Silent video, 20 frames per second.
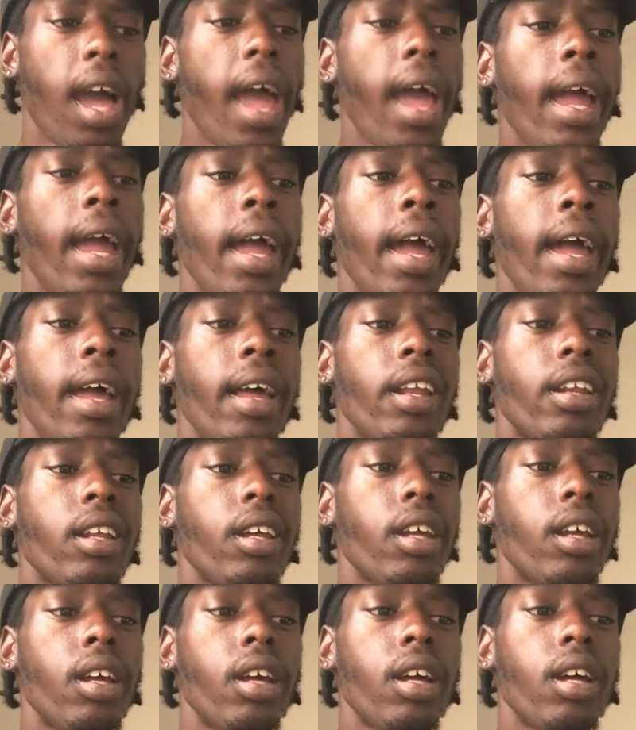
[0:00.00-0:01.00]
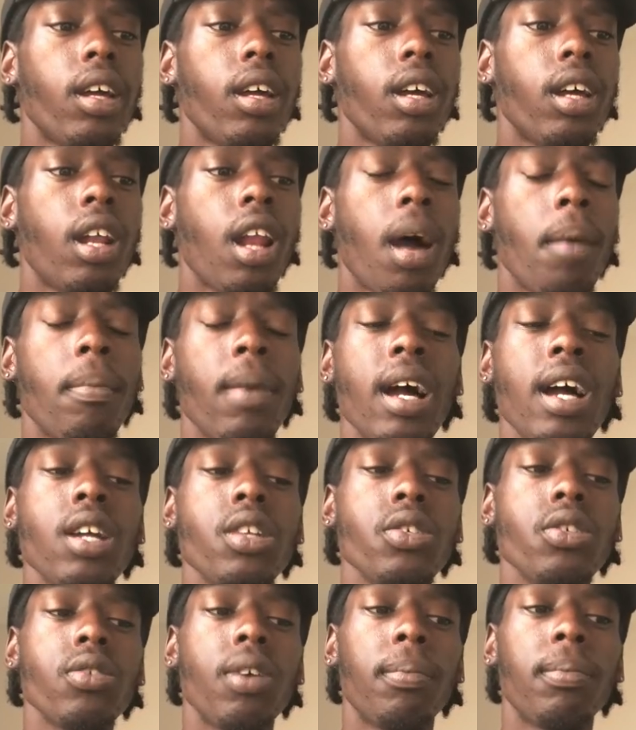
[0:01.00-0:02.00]
and now,
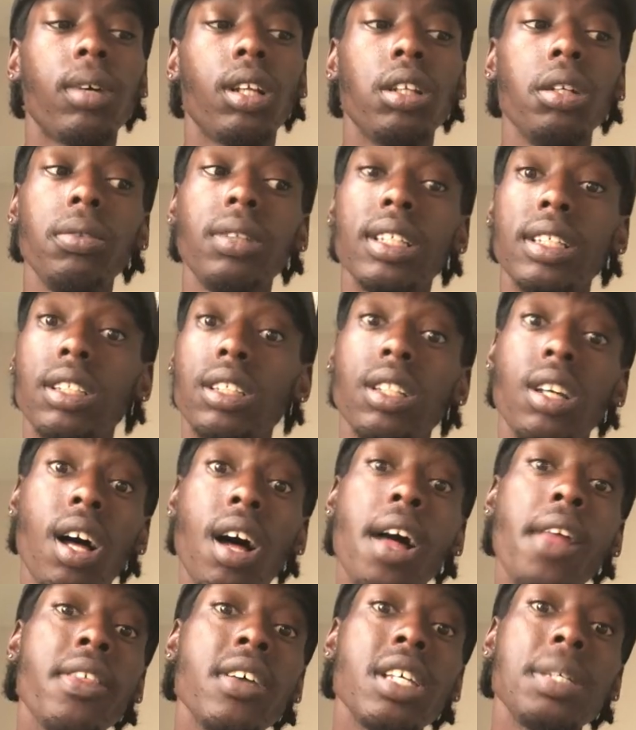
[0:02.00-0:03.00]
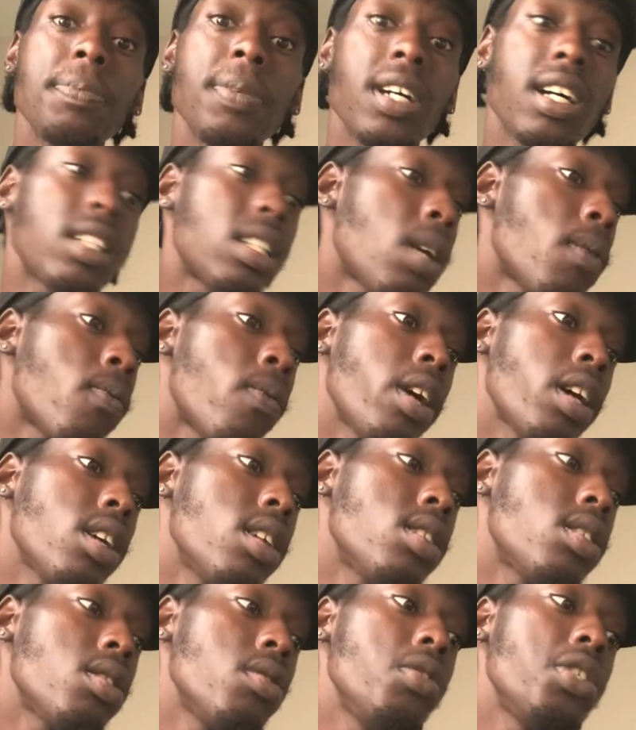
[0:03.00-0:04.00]
mind you, I'm clueless to all this because I'm
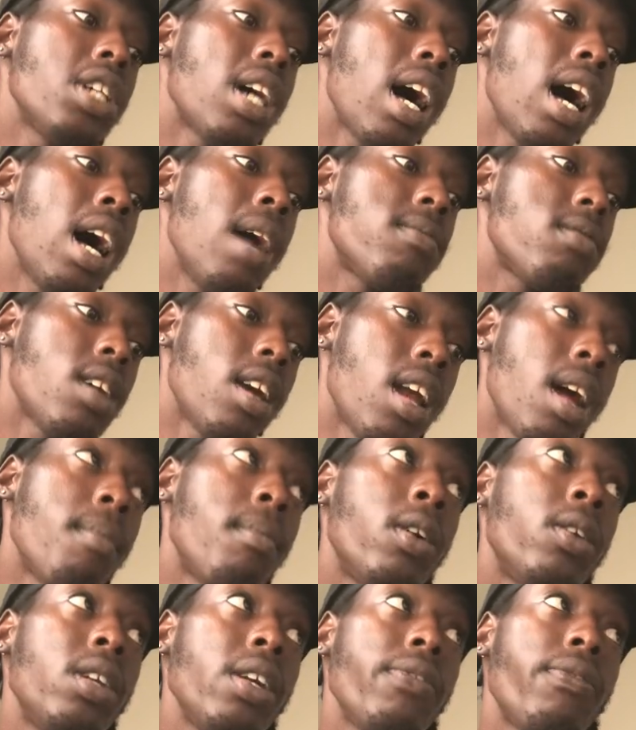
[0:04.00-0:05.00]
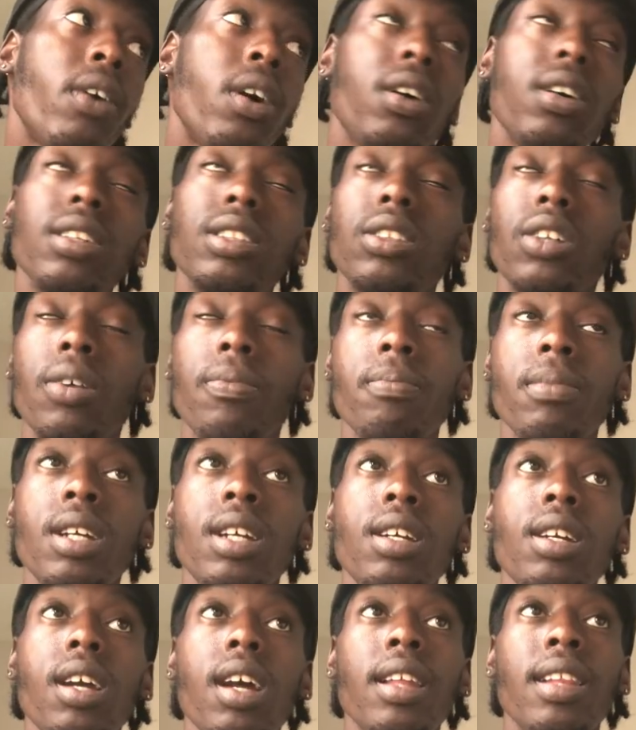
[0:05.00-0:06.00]
working two jobs and I'm only focused on
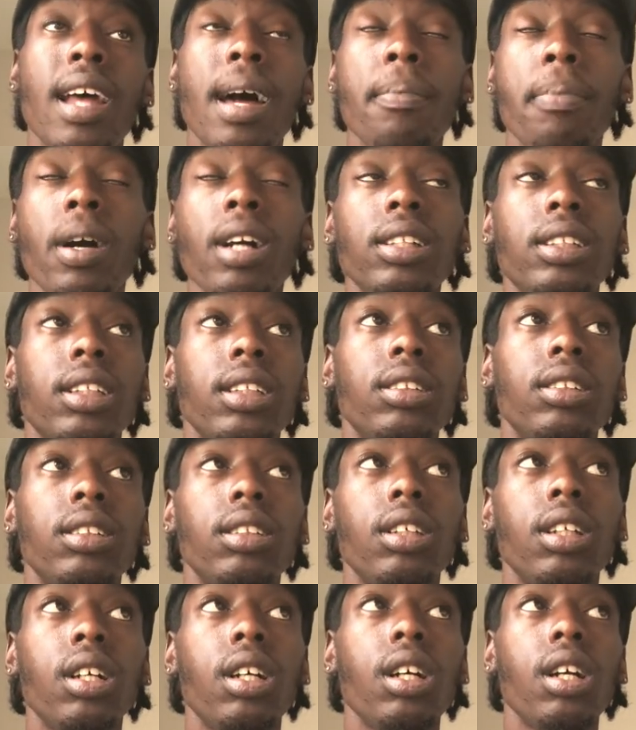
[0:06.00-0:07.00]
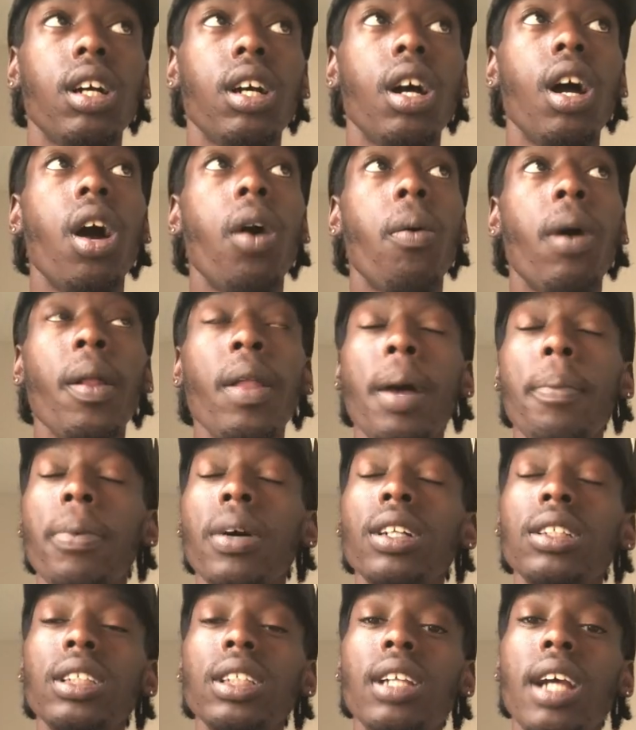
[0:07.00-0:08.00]
me and that person. While that
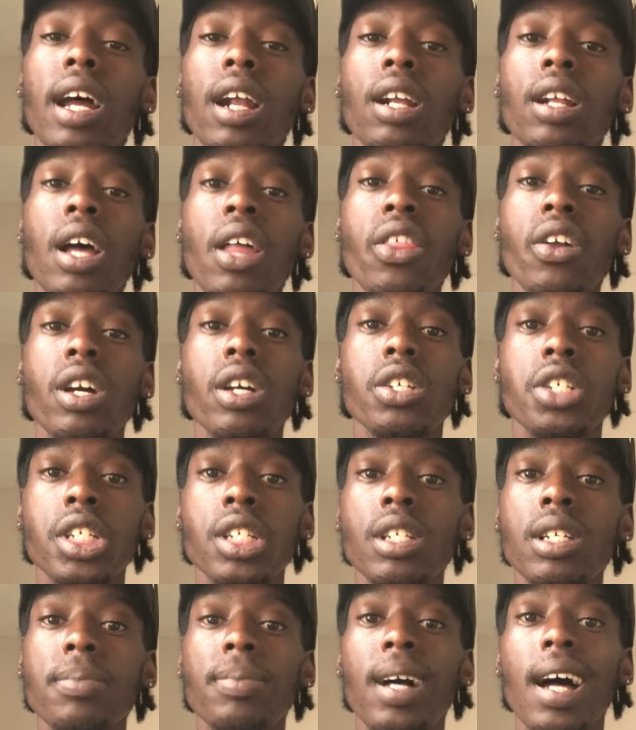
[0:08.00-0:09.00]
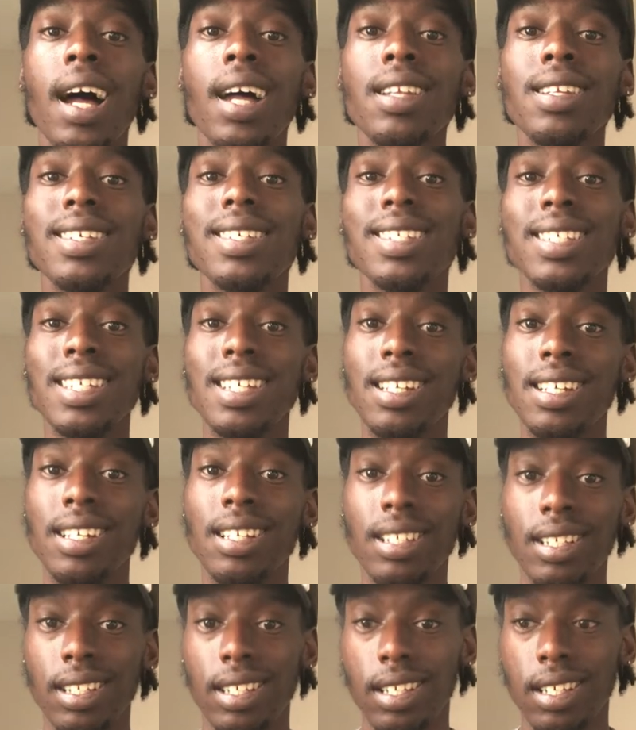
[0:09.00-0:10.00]
person had another agenda behind the
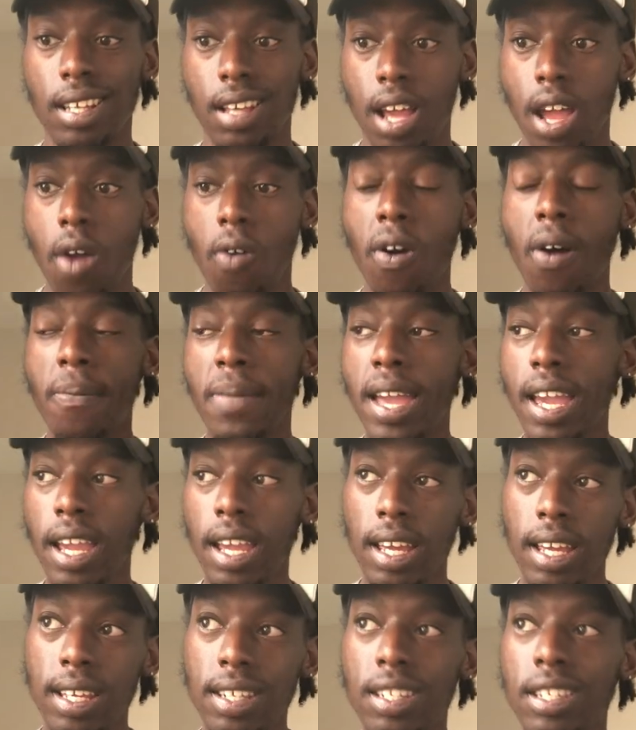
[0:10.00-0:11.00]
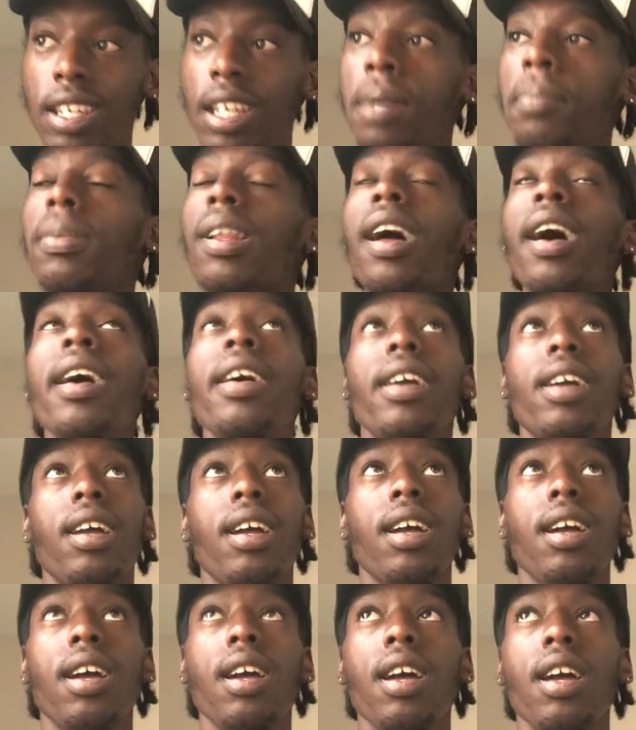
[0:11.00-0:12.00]
scenes, while making it seem like
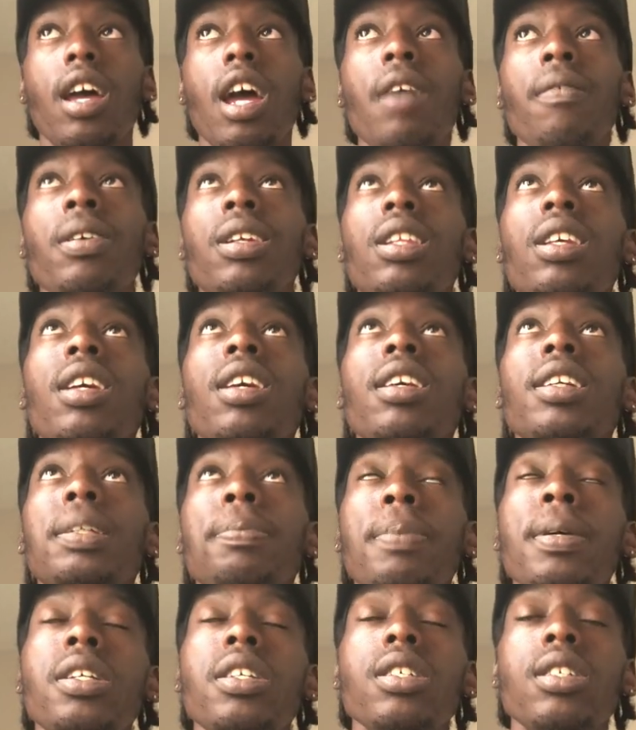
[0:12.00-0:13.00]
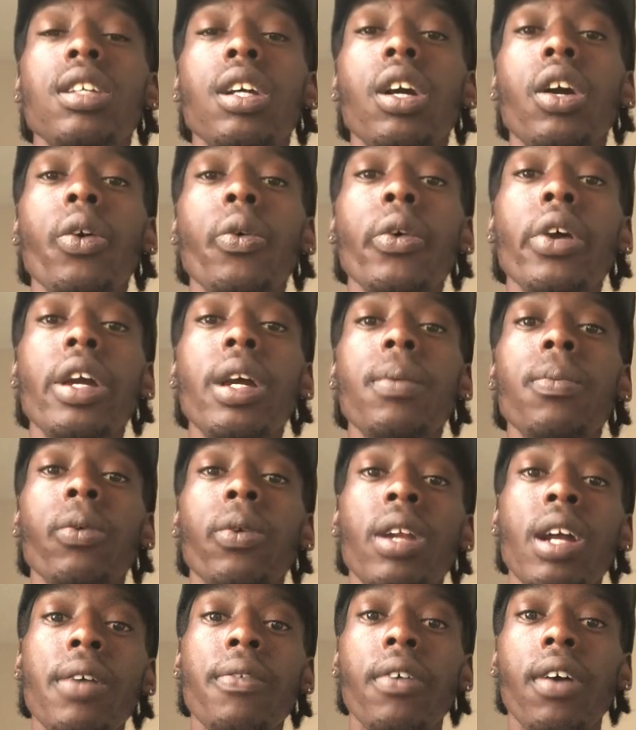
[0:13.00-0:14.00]
everything is peaches and cream
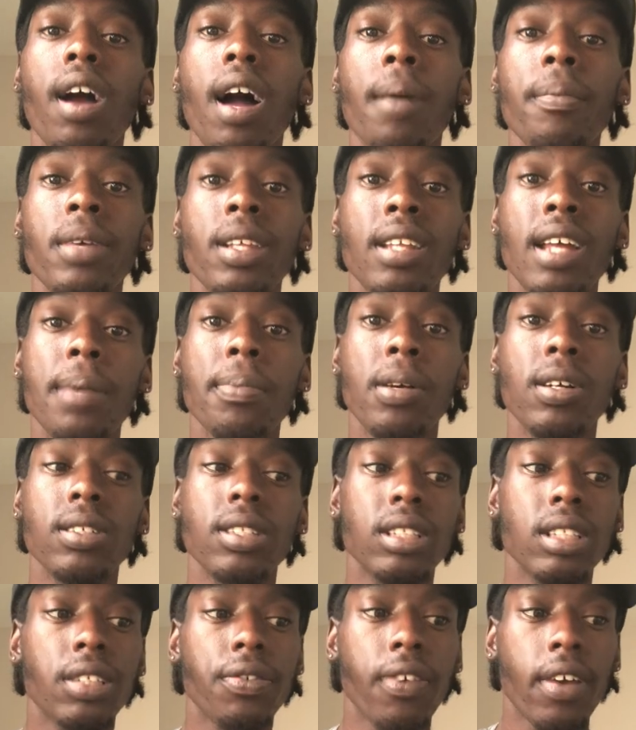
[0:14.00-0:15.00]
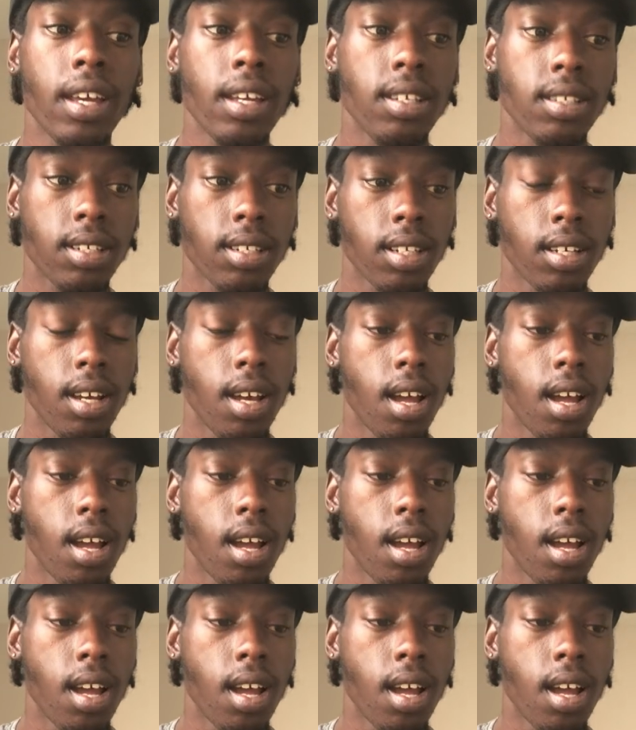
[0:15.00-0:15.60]
whenever I'm in that person's face.